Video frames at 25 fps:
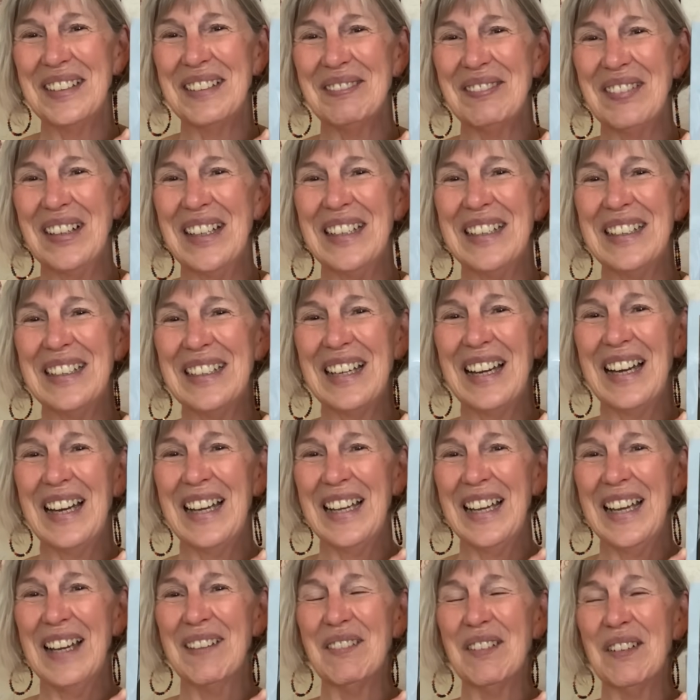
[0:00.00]
but I
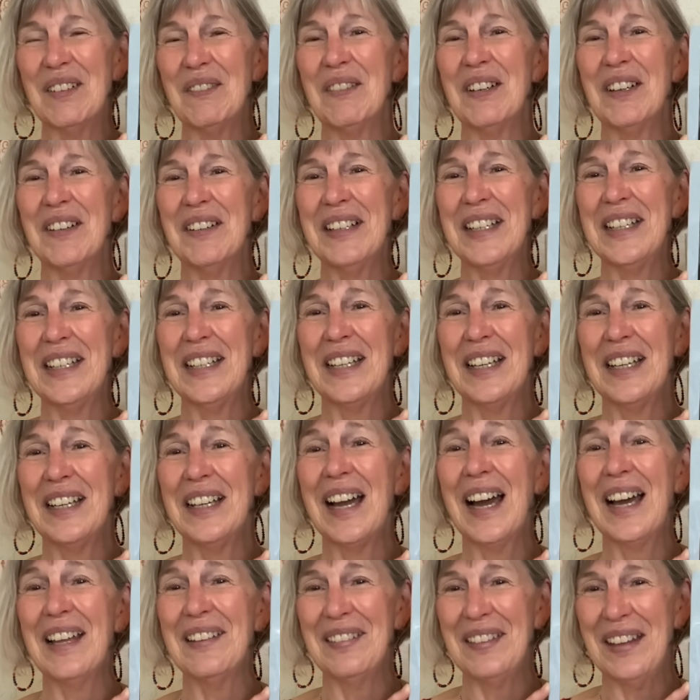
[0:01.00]
haven't really
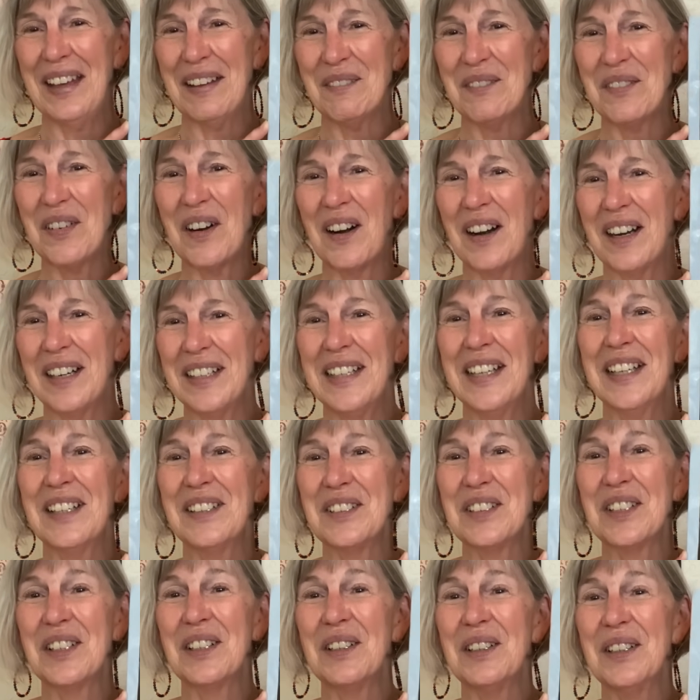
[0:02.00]
gotten that far yet
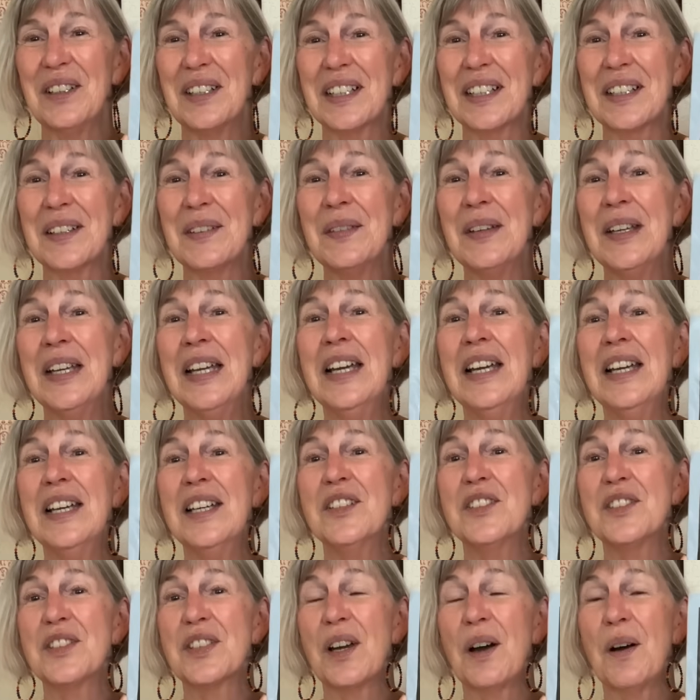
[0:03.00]
to look.
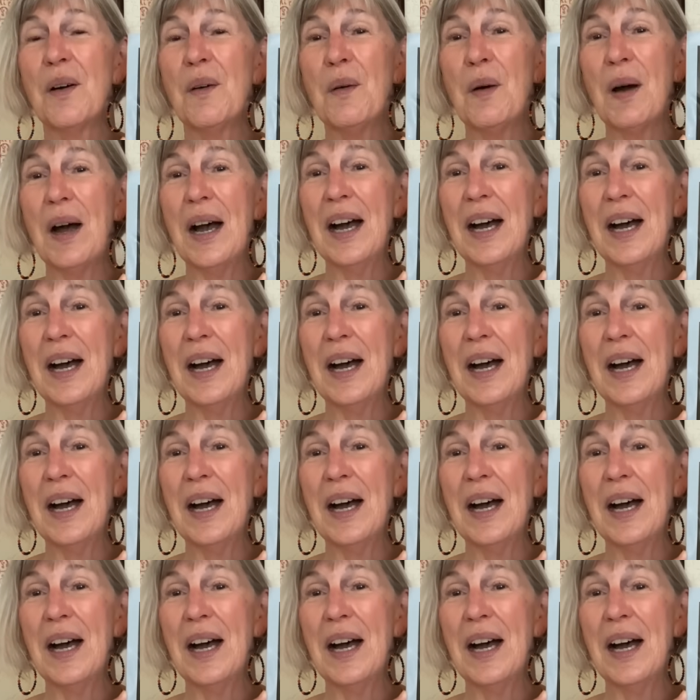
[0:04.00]
So